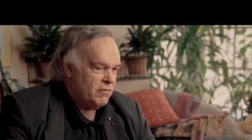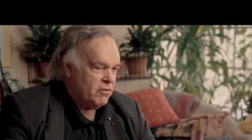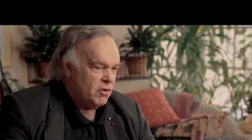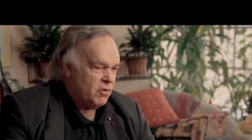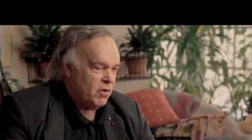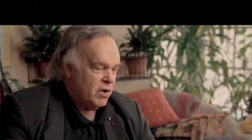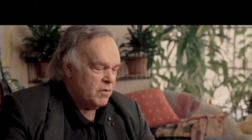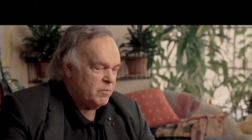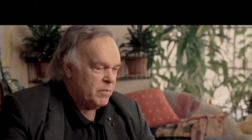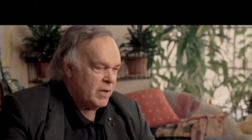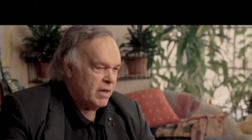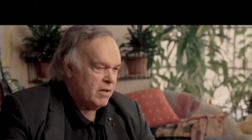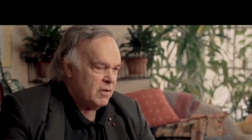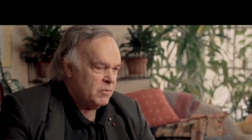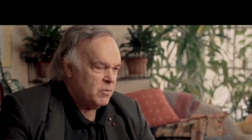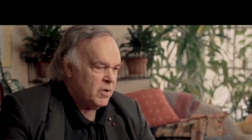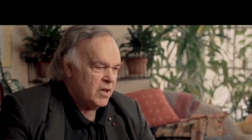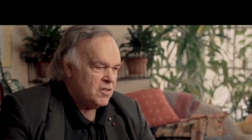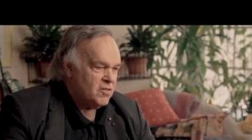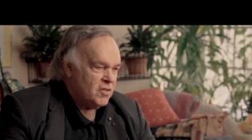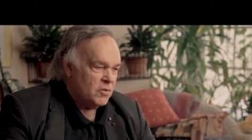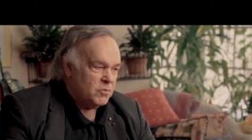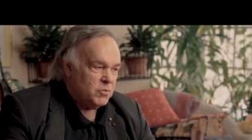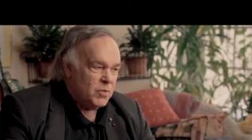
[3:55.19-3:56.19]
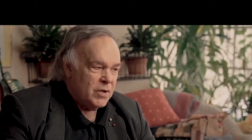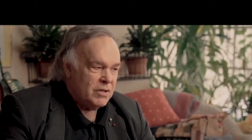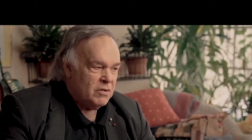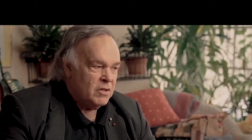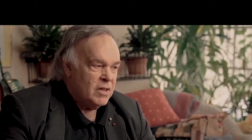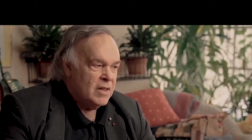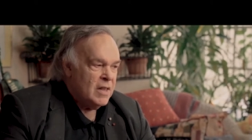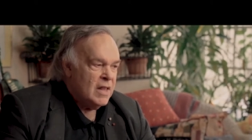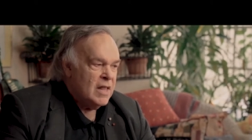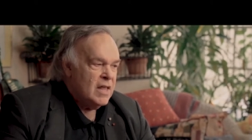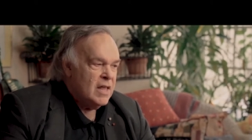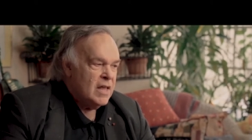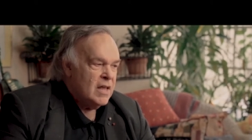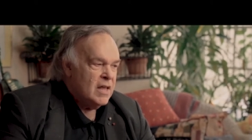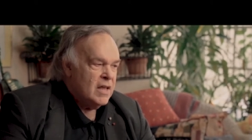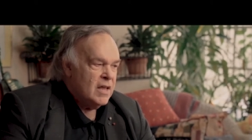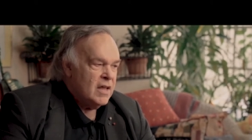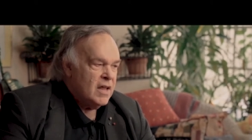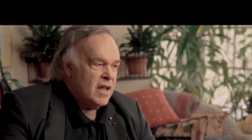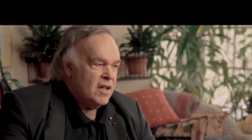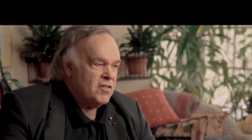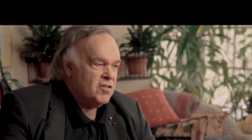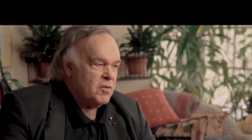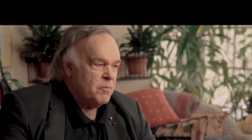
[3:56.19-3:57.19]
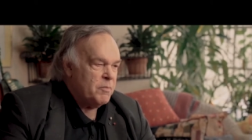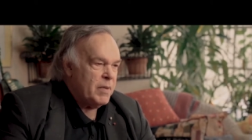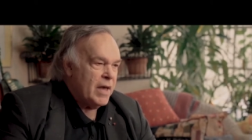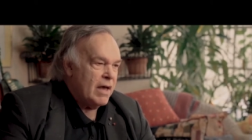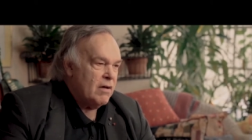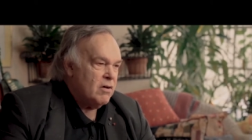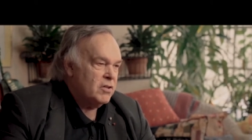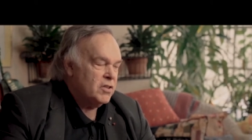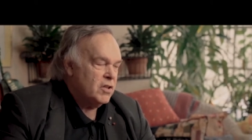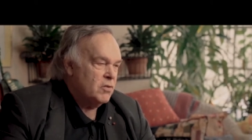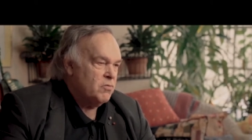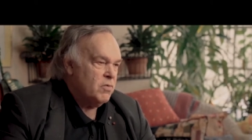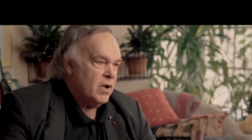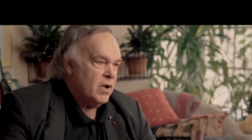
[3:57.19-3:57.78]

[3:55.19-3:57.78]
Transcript: have a great palate. Well, I said, well, it's a palate that